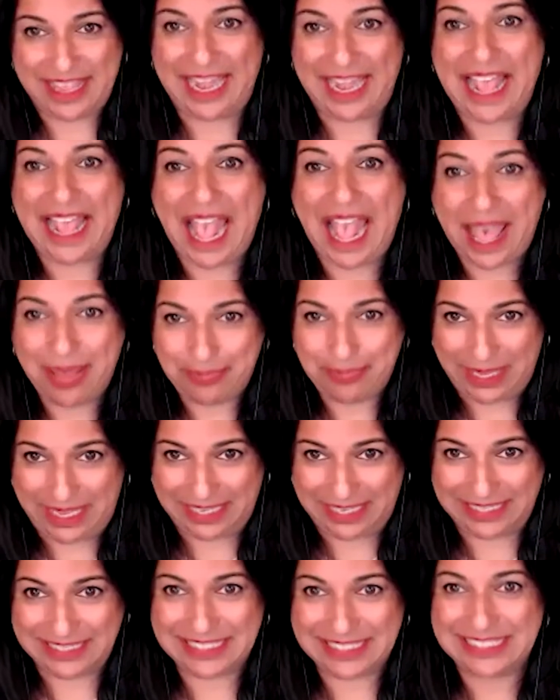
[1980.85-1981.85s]
that
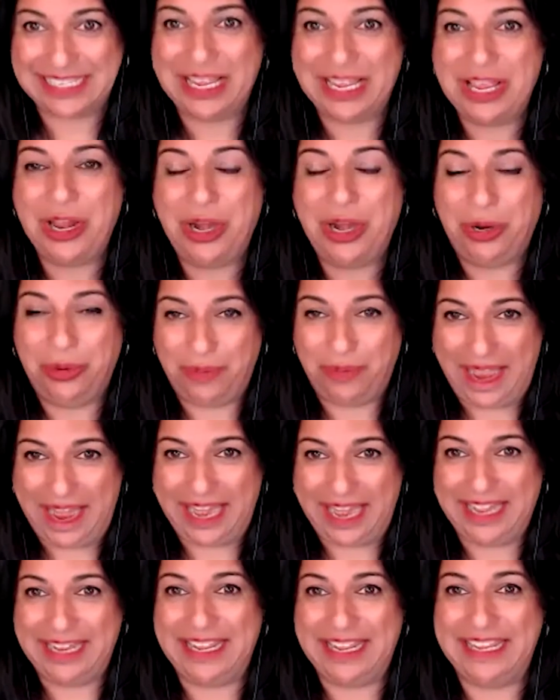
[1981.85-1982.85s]
happens, yeah. right?